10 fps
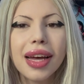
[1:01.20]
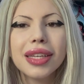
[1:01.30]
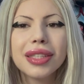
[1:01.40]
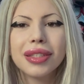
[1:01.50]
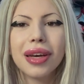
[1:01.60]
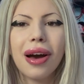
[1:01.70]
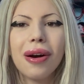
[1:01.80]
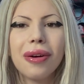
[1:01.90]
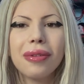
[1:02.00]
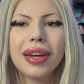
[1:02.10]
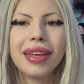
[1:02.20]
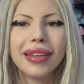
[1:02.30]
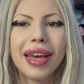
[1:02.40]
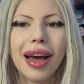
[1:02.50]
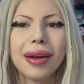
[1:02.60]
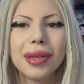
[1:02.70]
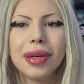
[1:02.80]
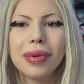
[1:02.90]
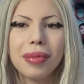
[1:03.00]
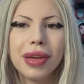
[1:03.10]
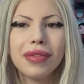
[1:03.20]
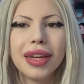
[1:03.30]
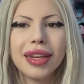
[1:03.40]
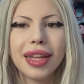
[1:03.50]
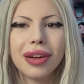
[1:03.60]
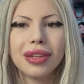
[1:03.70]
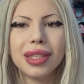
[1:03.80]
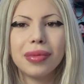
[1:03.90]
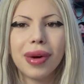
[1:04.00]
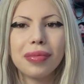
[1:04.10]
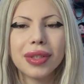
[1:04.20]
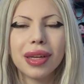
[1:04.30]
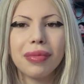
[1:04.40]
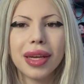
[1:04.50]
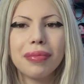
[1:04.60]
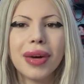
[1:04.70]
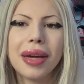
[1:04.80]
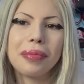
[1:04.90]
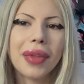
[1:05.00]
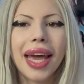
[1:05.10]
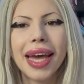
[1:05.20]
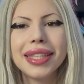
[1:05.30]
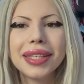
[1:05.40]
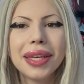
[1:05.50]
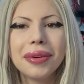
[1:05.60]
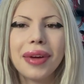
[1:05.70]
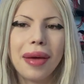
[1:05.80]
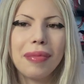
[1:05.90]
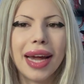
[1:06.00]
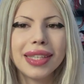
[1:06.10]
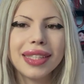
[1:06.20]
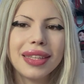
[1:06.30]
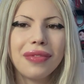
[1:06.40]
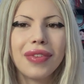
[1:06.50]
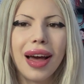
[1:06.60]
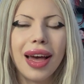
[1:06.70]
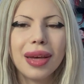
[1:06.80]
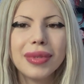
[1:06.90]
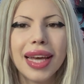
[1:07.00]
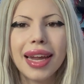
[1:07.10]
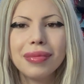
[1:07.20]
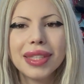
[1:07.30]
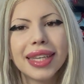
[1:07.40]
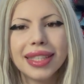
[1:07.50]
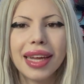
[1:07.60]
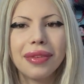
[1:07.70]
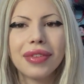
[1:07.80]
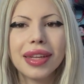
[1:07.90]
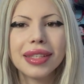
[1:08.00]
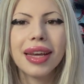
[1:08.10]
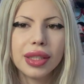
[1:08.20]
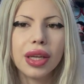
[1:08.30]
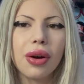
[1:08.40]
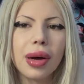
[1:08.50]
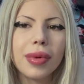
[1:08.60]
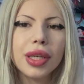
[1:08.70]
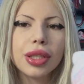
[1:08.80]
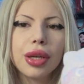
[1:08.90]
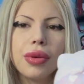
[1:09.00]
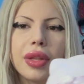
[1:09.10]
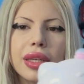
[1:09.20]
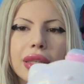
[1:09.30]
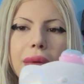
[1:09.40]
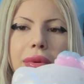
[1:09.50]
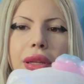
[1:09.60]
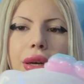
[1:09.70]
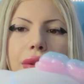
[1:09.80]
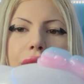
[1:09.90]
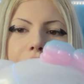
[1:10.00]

So yeah, you can probably find it like on Depop or something, but it's cute, it matches the vibes, and I'm just excited for this. So I'm going to show you this up close. So